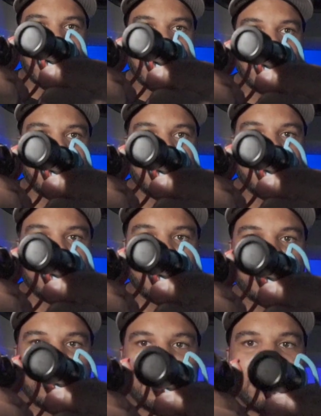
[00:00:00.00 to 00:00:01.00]
that.
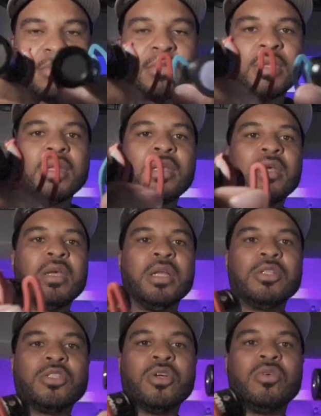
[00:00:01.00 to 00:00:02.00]

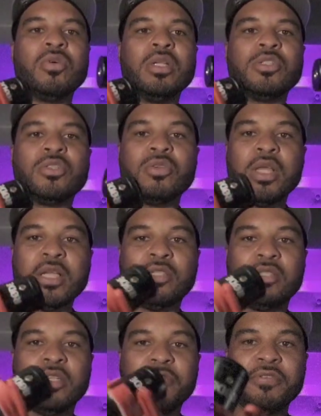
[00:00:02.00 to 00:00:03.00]
And so that's
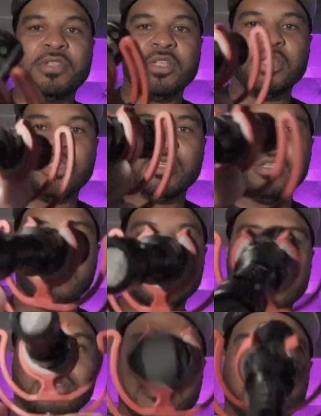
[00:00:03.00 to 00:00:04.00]
the difference is
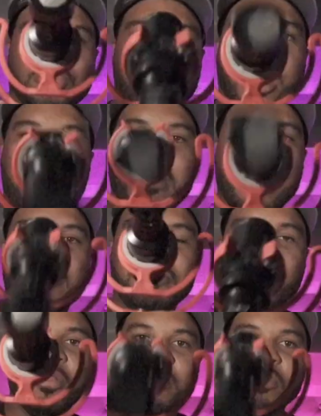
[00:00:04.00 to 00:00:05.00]
the shock mount
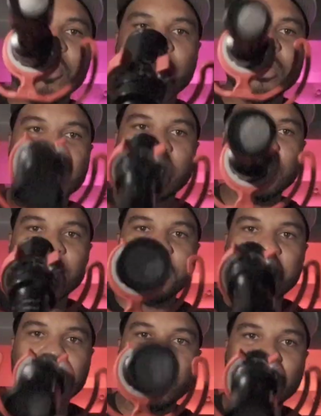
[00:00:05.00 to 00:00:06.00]
for the Rode is a little
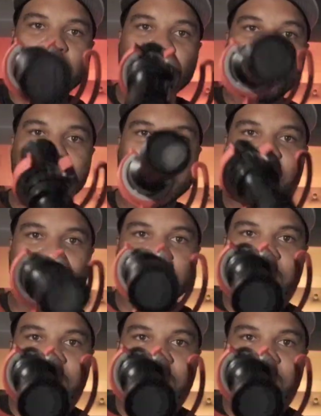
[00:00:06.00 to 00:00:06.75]
bit more robust.